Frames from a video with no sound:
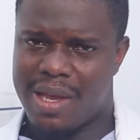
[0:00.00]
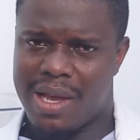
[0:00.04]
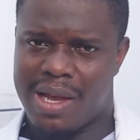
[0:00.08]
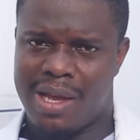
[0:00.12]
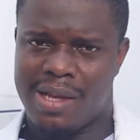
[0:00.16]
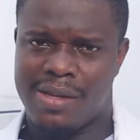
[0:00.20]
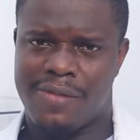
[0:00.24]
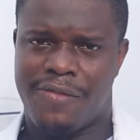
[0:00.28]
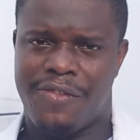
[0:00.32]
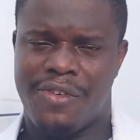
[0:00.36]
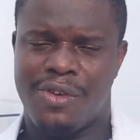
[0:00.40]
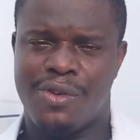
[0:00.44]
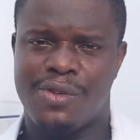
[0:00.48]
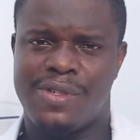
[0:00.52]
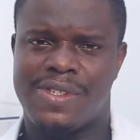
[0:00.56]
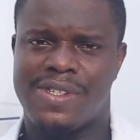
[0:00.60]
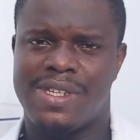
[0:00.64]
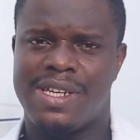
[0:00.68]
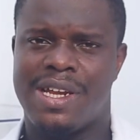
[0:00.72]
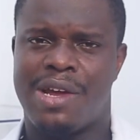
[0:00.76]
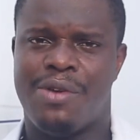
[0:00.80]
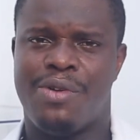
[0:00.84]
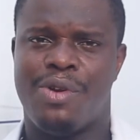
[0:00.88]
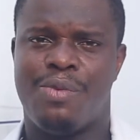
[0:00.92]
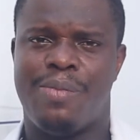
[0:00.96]
A few
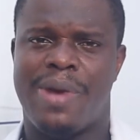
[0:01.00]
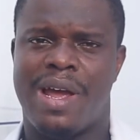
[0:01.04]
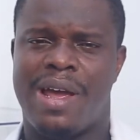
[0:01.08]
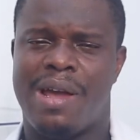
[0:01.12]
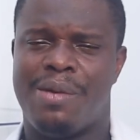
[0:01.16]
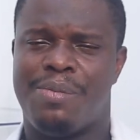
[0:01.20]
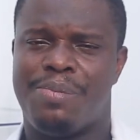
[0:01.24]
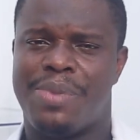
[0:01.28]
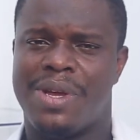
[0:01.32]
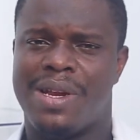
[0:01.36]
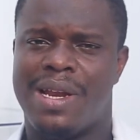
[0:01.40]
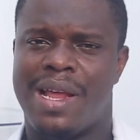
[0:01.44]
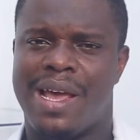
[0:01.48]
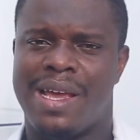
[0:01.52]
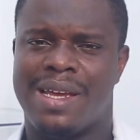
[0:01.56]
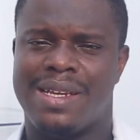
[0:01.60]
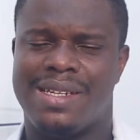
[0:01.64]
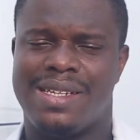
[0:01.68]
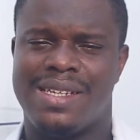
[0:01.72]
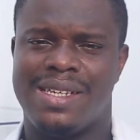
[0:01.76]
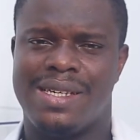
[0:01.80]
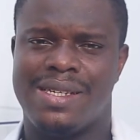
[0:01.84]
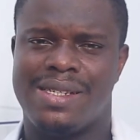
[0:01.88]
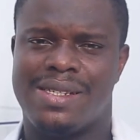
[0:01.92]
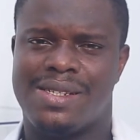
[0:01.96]
scenarios might happen like
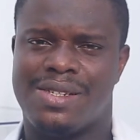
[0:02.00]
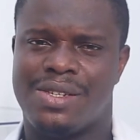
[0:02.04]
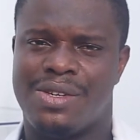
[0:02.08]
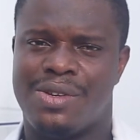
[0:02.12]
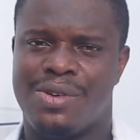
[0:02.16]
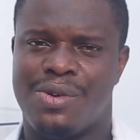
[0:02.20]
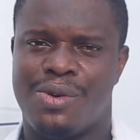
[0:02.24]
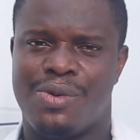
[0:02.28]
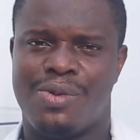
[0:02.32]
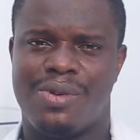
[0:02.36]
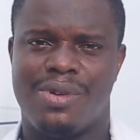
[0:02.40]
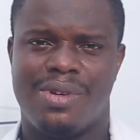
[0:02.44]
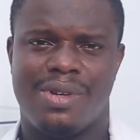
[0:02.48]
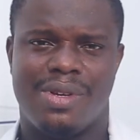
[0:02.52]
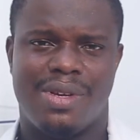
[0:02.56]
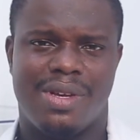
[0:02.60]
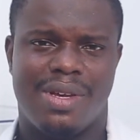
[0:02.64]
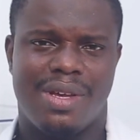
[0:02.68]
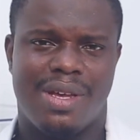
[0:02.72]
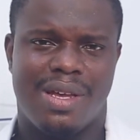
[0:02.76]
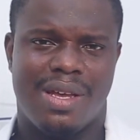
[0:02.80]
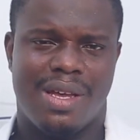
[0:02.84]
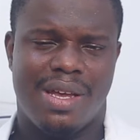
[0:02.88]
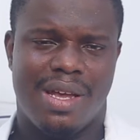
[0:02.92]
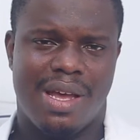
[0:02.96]
this. You know,
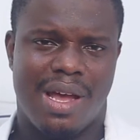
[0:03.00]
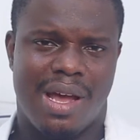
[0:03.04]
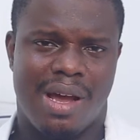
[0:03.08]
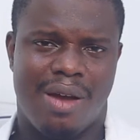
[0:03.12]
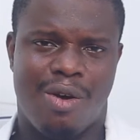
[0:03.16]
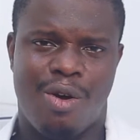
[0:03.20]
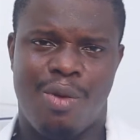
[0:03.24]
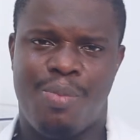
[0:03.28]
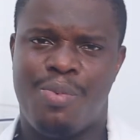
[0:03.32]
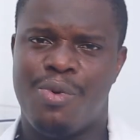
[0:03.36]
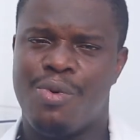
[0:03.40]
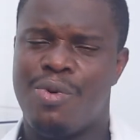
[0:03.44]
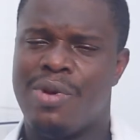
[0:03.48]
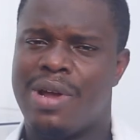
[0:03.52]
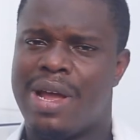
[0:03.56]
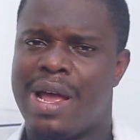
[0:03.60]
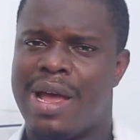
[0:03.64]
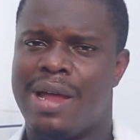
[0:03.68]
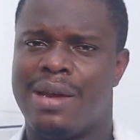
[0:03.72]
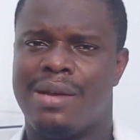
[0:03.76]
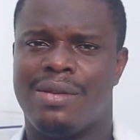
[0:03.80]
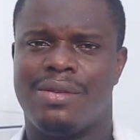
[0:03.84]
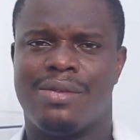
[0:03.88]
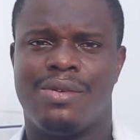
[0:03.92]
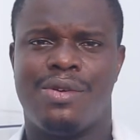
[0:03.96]
a couple
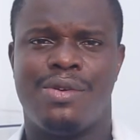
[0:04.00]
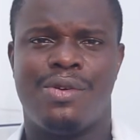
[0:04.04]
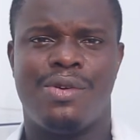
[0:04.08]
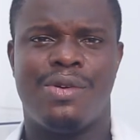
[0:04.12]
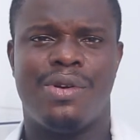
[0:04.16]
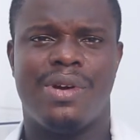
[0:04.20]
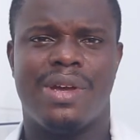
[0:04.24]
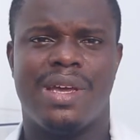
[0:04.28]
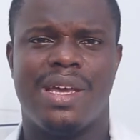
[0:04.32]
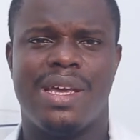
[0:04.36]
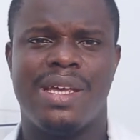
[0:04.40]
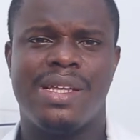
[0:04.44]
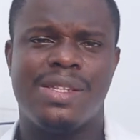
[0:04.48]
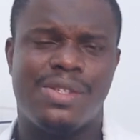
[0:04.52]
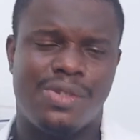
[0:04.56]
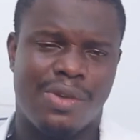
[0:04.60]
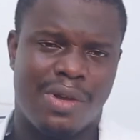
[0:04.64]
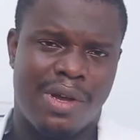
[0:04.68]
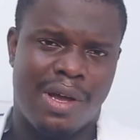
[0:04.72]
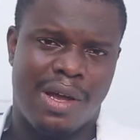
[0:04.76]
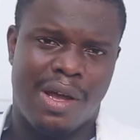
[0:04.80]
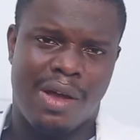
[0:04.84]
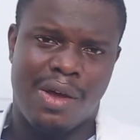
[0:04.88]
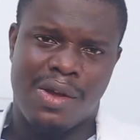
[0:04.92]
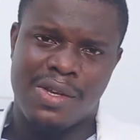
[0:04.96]
can go into
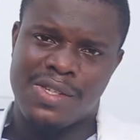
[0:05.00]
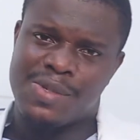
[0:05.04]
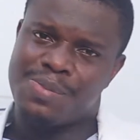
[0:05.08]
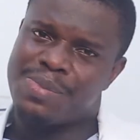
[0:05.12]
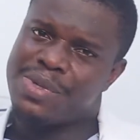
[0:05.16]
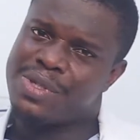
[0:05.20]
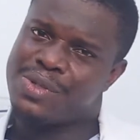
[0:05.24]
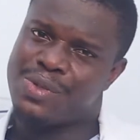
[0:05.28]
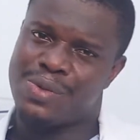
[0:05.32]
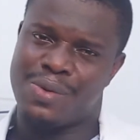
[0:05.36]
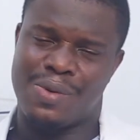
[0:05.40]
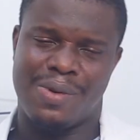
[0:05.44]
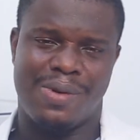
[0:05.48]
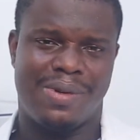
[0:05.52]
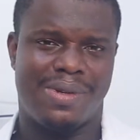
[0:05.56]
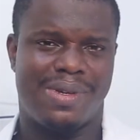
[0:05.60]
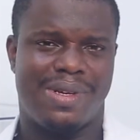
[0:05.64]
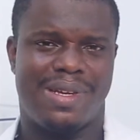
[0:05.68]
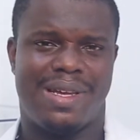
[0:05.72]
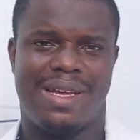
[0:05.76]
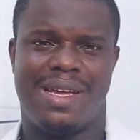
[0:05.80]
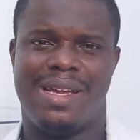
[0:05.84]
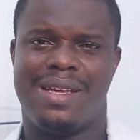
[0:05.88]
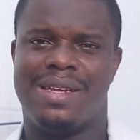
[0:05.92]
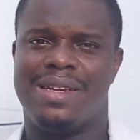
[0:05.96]
a hospital,
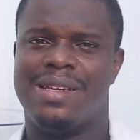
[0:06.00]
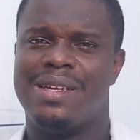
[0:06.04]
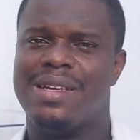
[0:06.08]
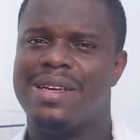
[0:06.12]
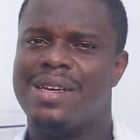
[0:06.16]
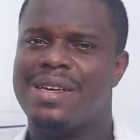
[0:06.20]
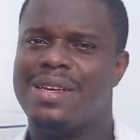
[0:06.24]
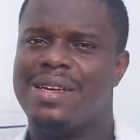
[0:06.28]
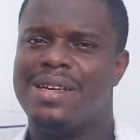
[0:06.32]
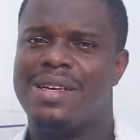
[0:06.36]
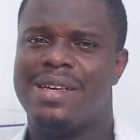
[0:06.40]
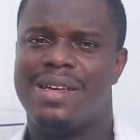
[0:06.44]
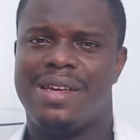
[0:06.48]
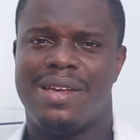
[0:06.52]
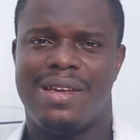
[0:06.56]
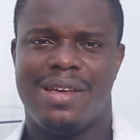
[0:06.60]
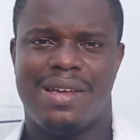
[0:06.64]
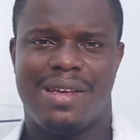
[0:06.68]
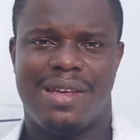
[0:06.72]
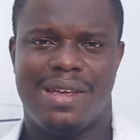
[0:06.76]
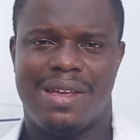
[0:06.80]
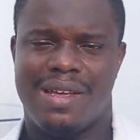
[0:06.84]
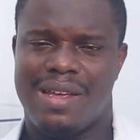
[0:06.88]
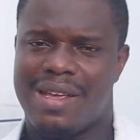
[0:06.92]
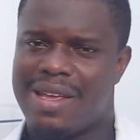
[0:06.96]
and
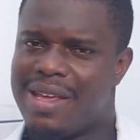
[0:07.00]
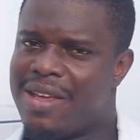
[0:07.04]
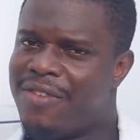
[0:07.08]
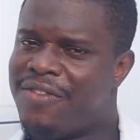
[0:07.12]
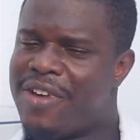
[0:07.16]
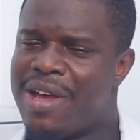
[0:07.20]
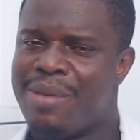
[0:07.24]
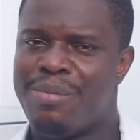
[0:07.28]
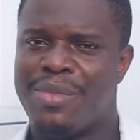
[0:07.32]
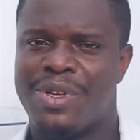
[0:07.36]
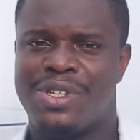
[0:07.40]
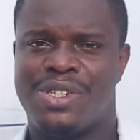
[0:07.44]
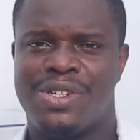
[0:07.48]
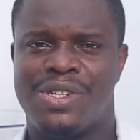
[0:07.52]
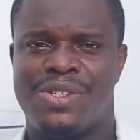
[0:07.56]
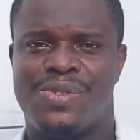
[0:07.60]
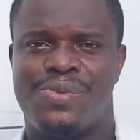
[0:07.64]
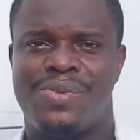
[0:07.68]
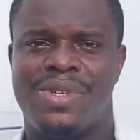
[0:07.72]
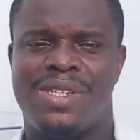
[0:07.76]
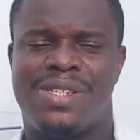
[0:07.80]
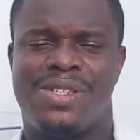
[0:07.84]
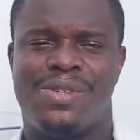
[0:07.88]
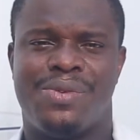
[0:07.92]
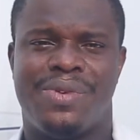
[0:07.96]
if I may just
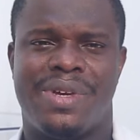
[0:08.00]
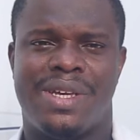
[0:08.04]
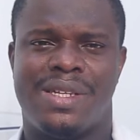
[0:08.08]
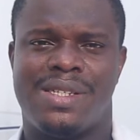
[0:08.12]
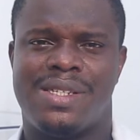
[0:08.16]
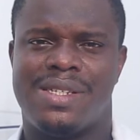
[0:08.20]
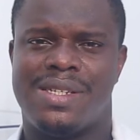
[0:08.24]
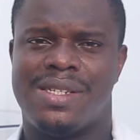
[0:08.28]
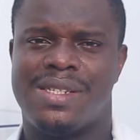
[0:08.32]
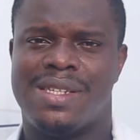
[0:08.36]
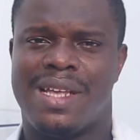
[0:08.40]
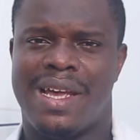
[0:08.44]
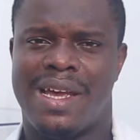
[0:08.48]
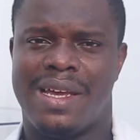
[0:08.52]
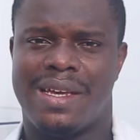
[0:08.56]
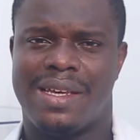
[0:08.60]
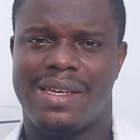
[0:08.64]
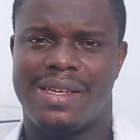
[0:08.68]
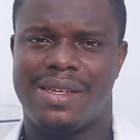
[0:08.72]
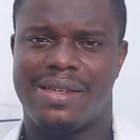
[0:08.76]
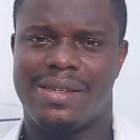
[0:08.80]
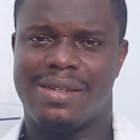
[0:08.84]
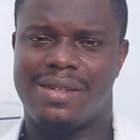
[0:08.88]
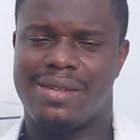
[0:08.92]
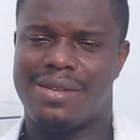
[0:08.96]
reiterate, it's like